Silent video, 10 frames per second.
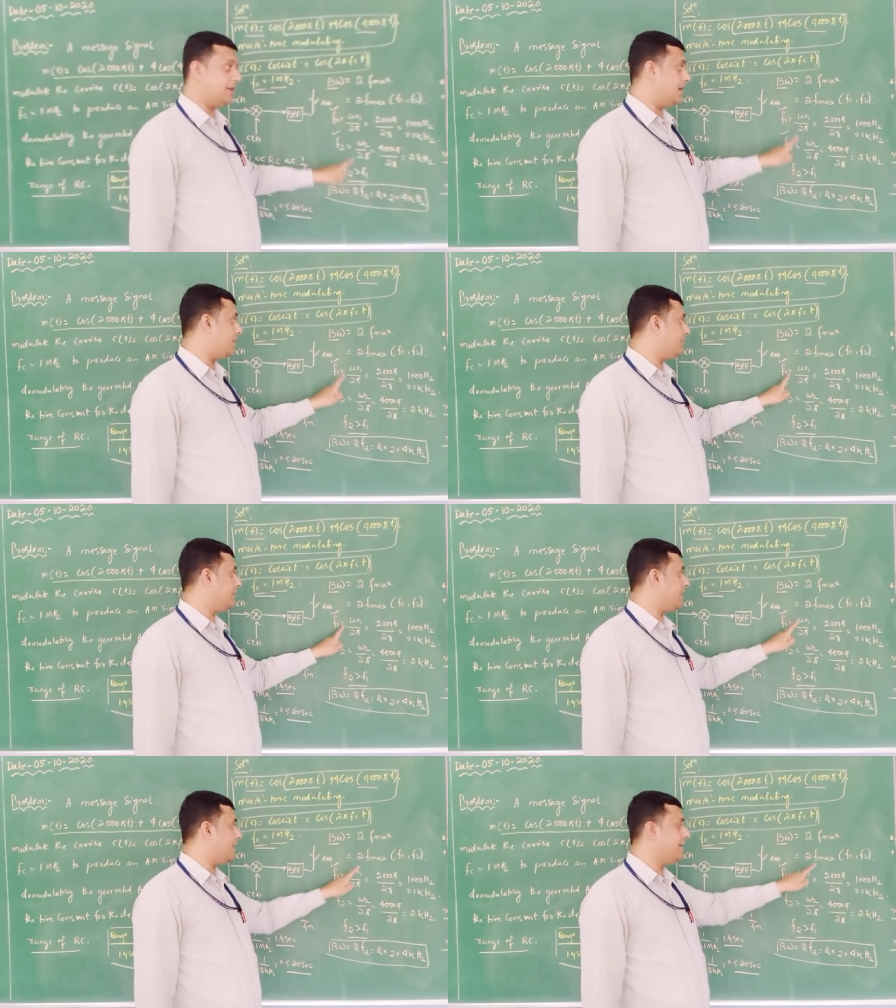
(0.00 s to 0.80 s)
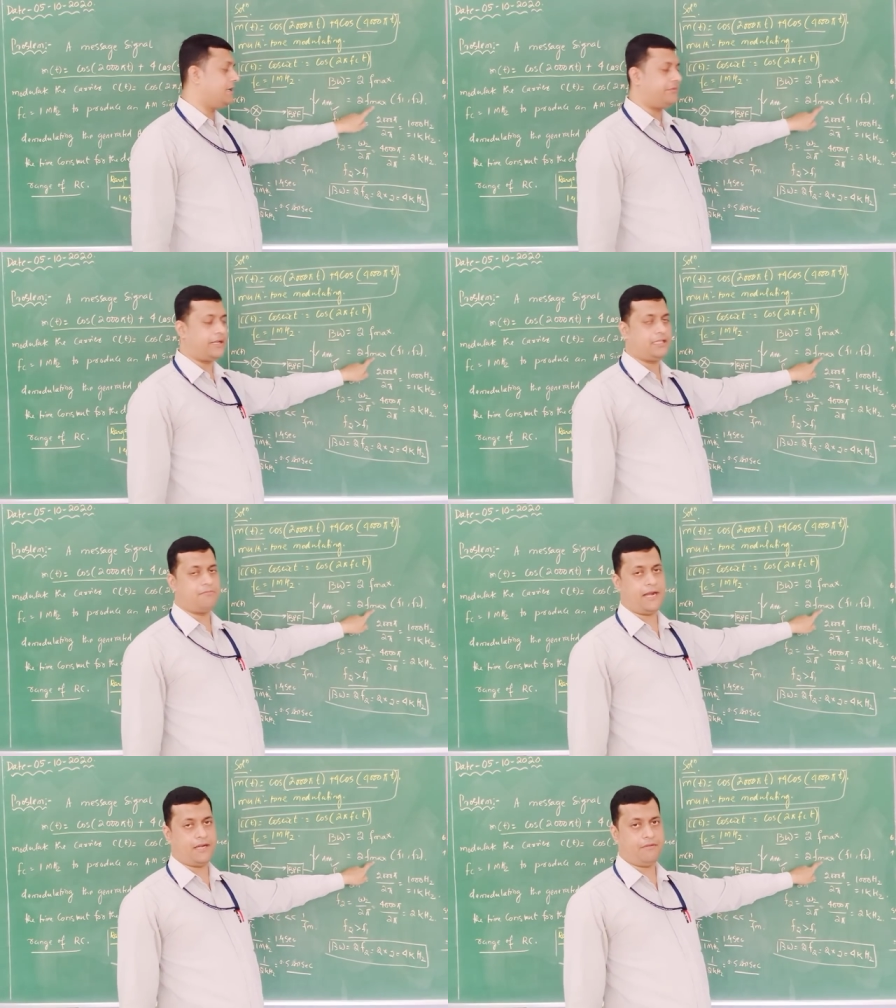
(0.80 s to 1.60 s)
How we are identifying the
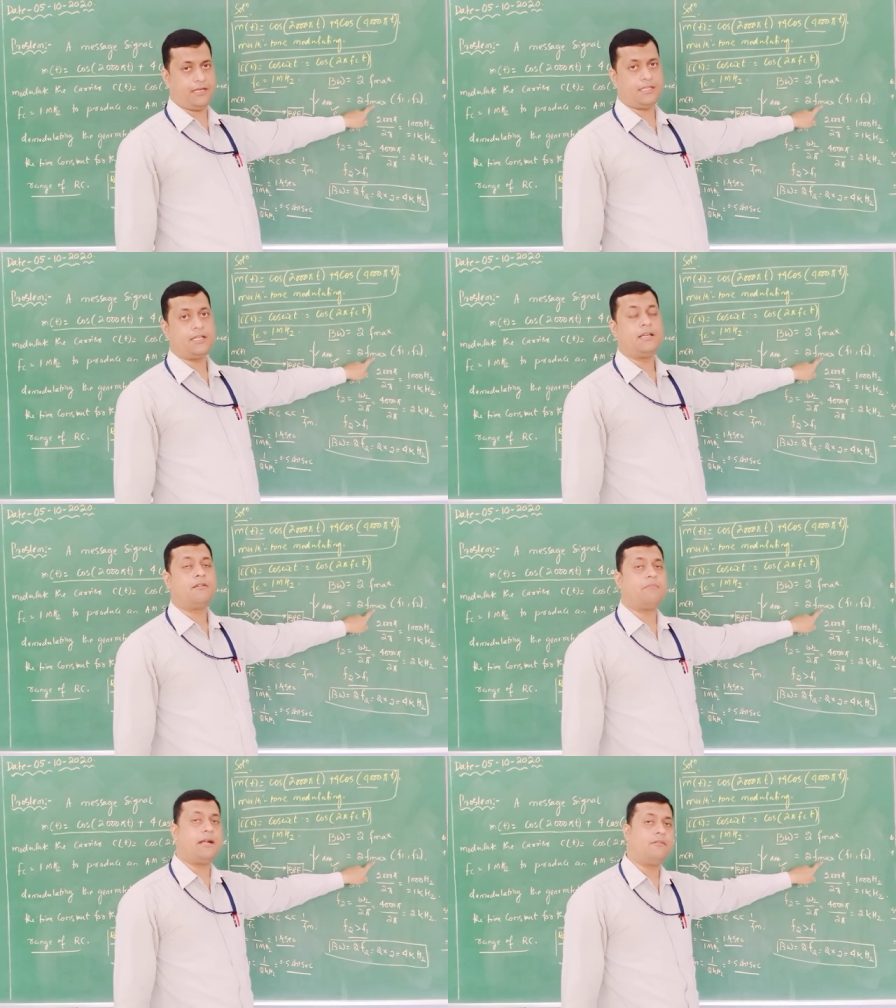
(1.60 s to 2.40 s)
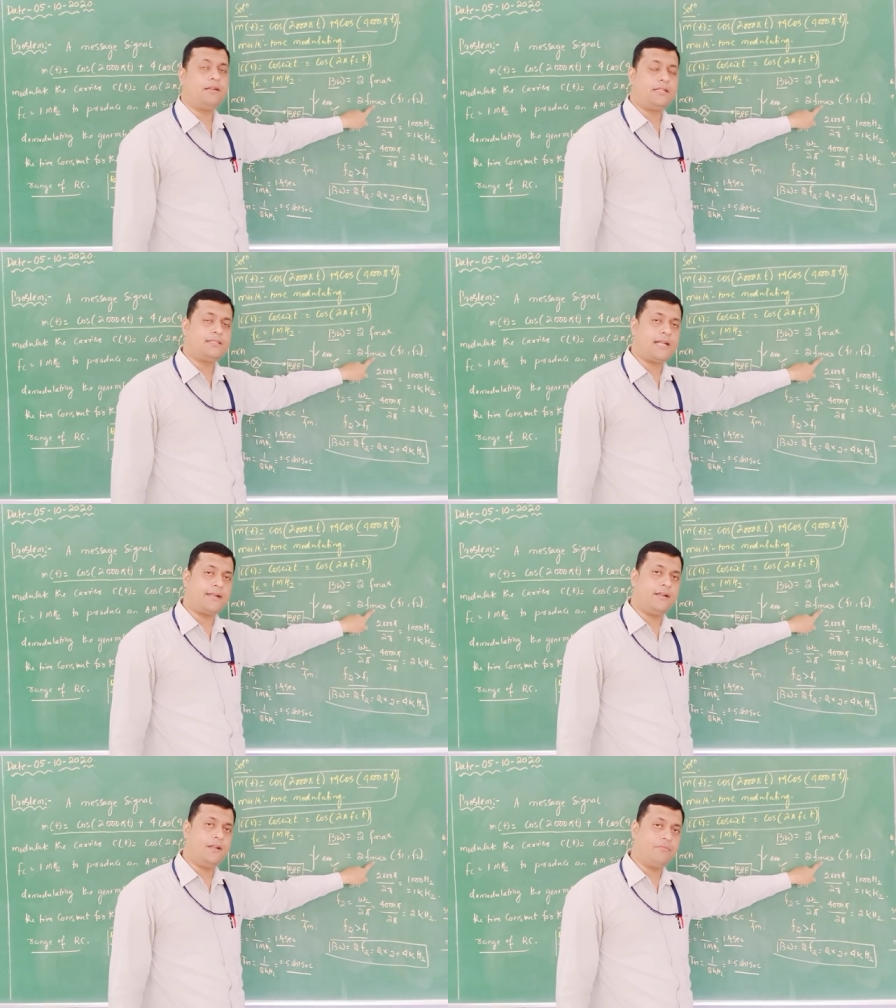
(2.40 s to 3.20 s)
bandwidth? Bandwidth is
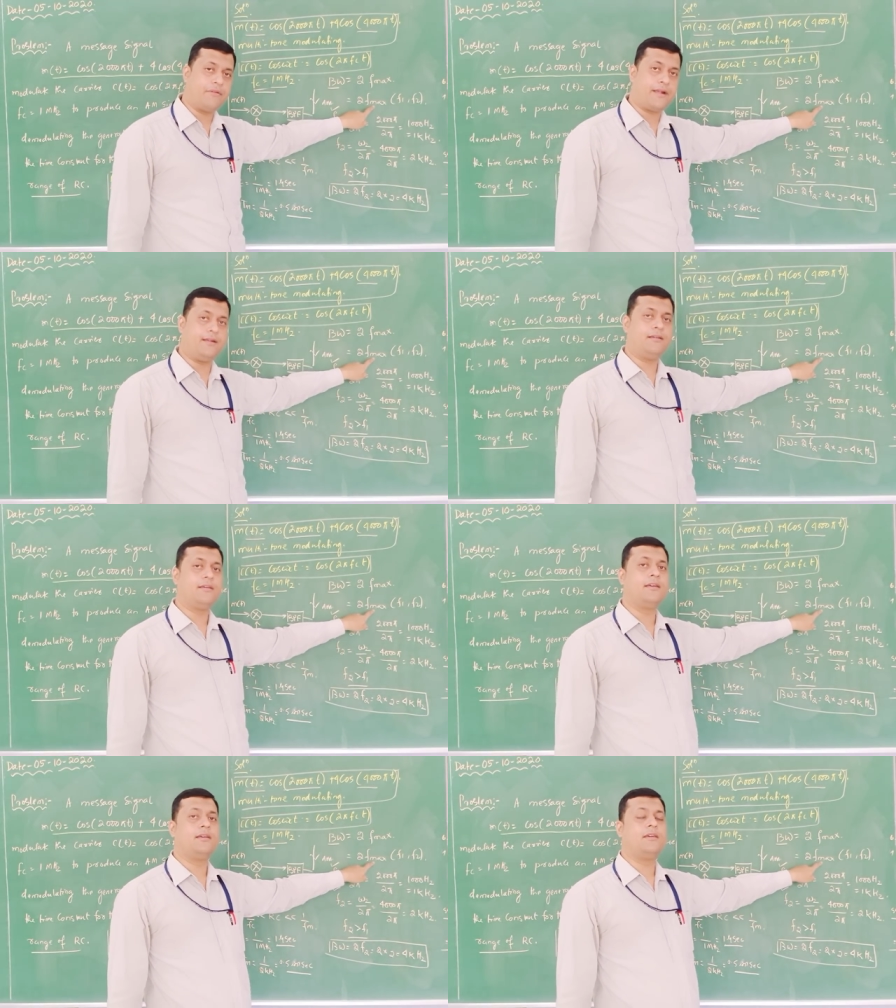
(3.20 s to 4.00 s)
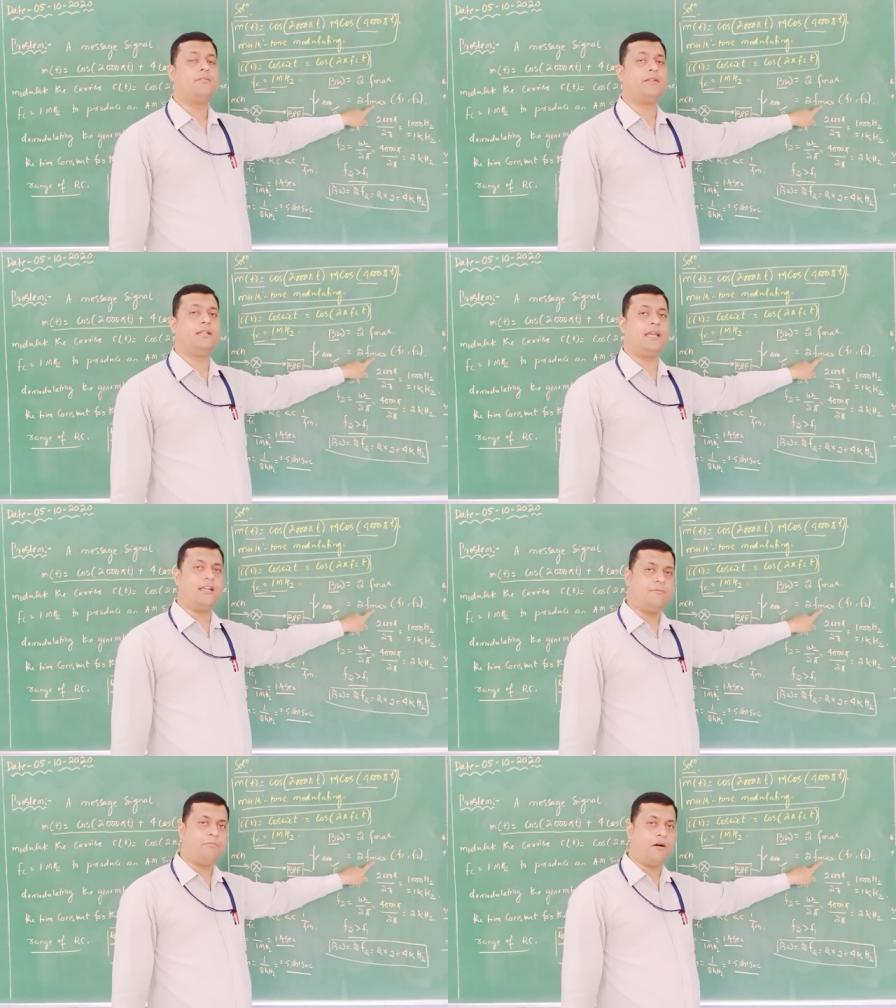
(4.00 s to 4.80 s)
identified with the
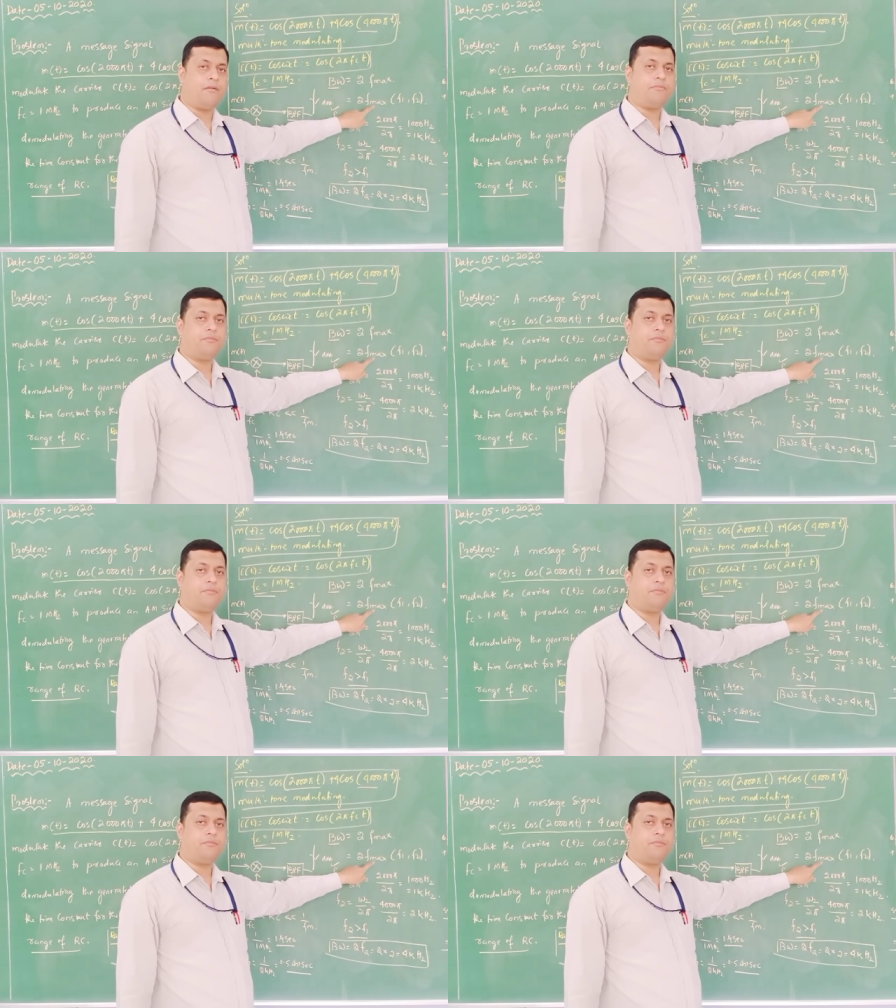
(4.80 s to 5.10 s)
help of